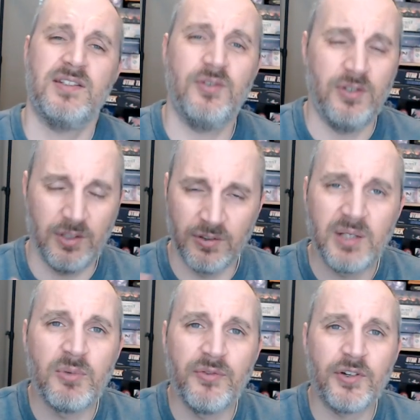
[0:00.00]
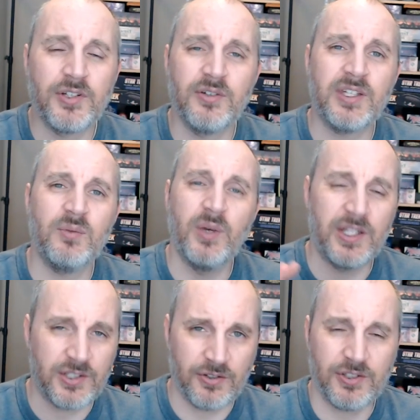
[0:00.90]
so you can only move your token when
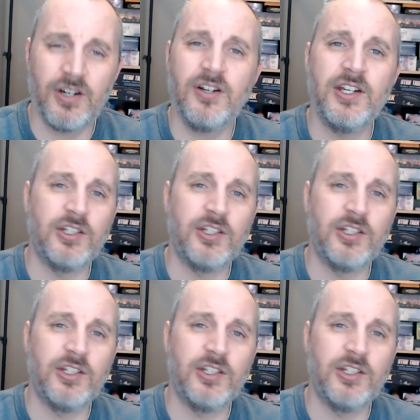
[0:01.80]
it's your turn,